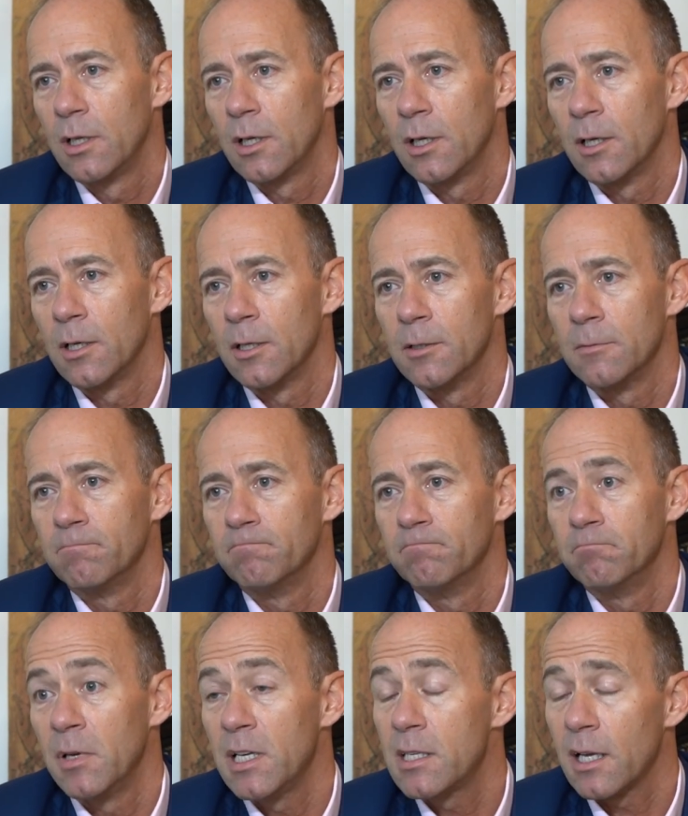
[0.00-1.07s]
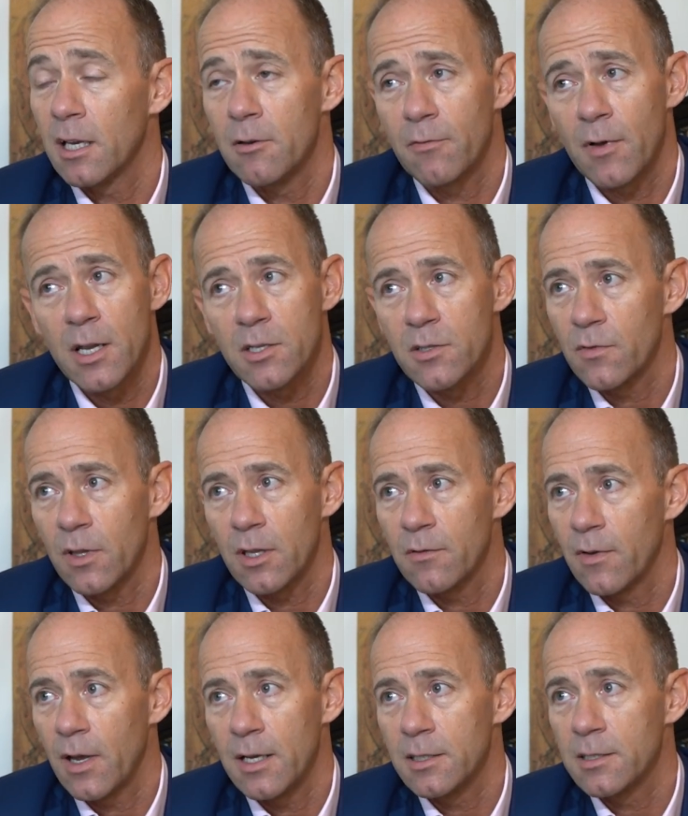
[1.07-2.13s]
Meeting and events for the
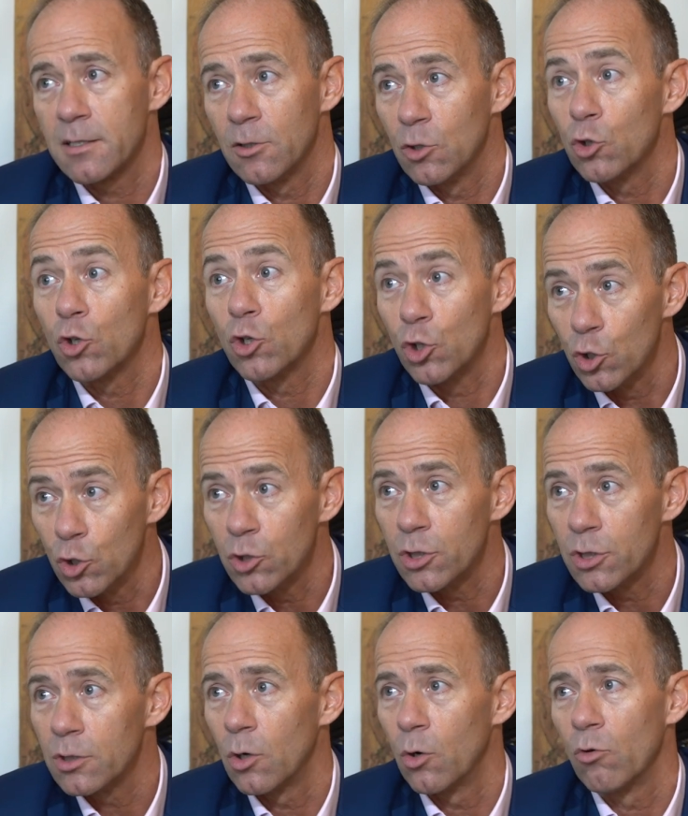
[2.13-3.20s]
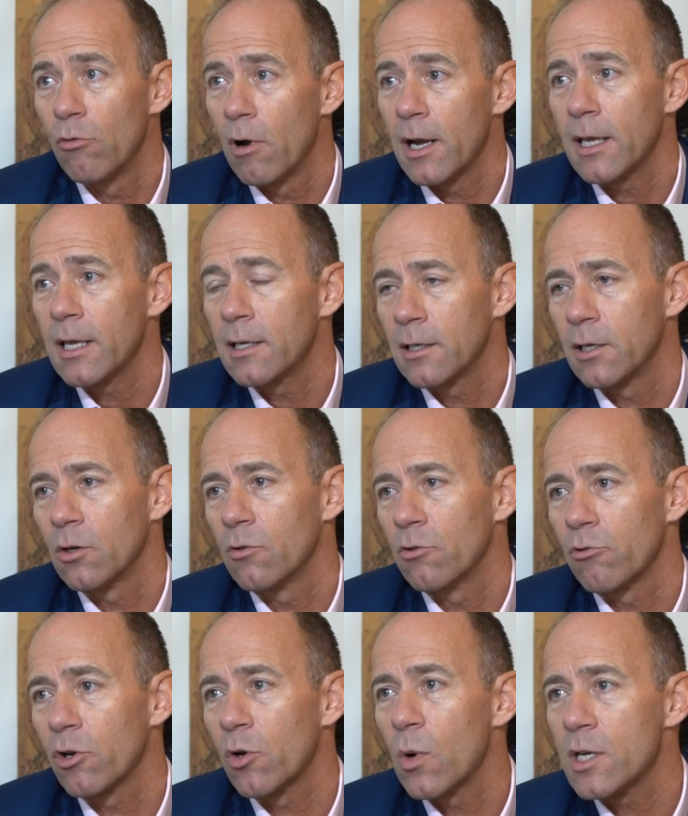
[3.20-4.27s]
event look good already. You know,
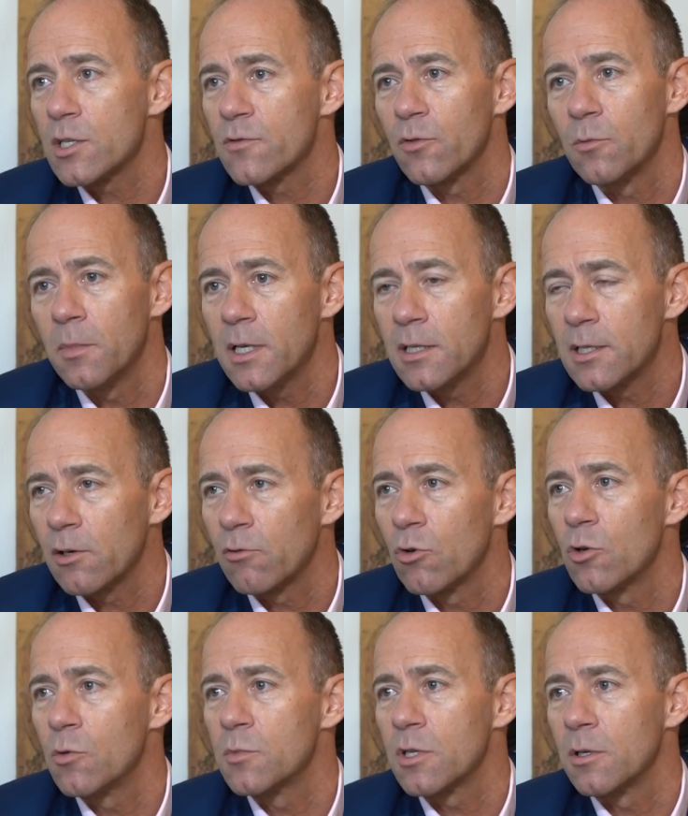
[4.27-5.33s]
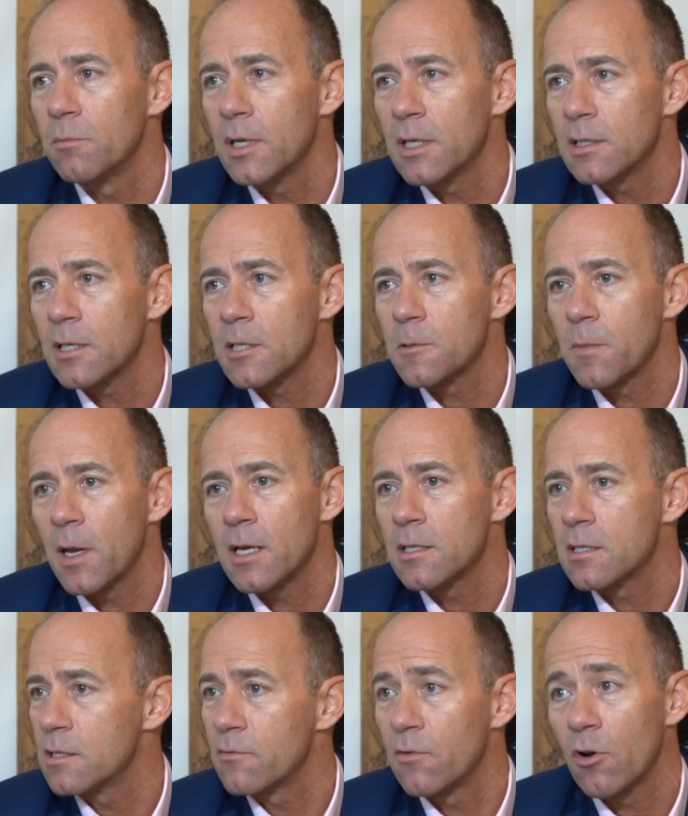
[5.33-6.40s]
the request for meeting rooms and meeting
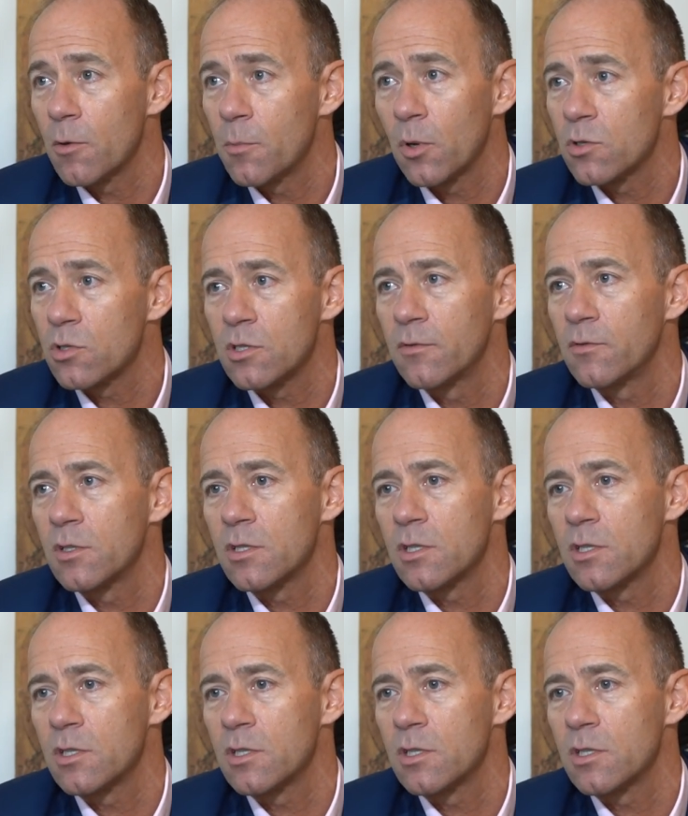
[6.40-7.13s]
space is very positive to